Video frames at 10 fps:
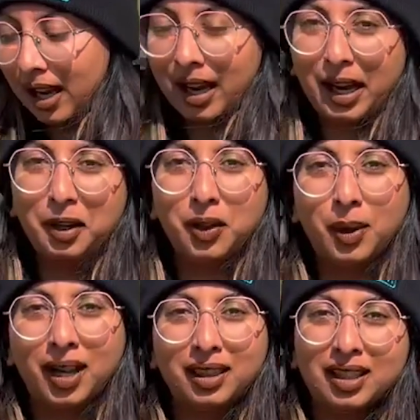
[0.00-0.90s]
Hi
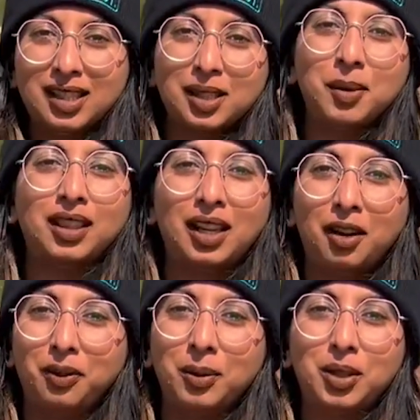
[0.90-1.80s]
everyone, this is
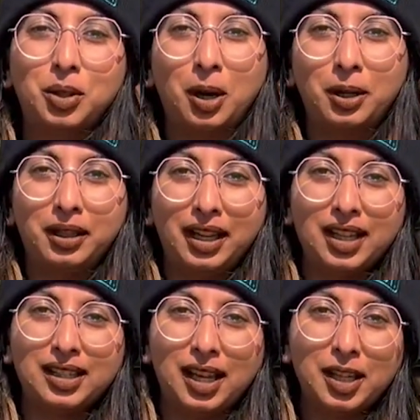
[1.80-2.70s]
Mithila from the Toronto
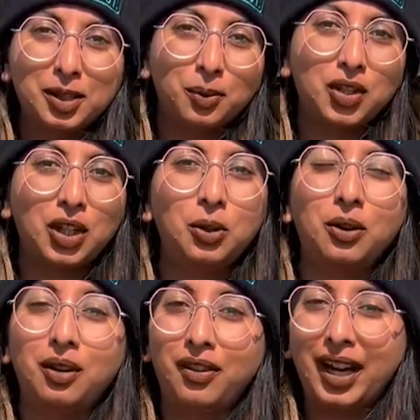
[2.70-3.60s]
DSS. Wishing
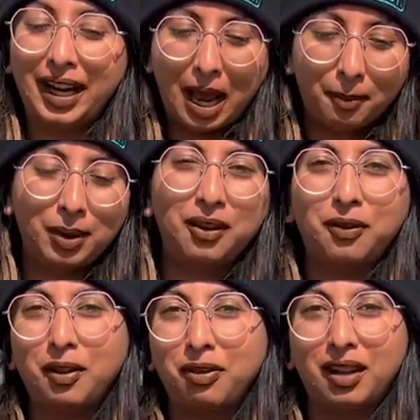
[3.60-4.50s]
you a very
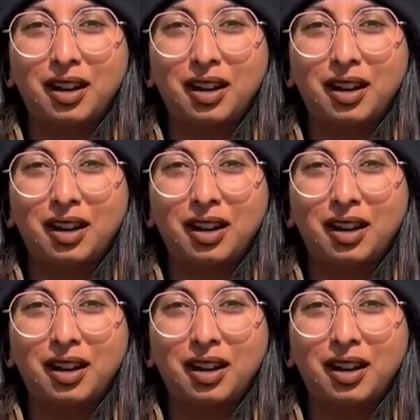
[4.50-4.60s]
happy 5th year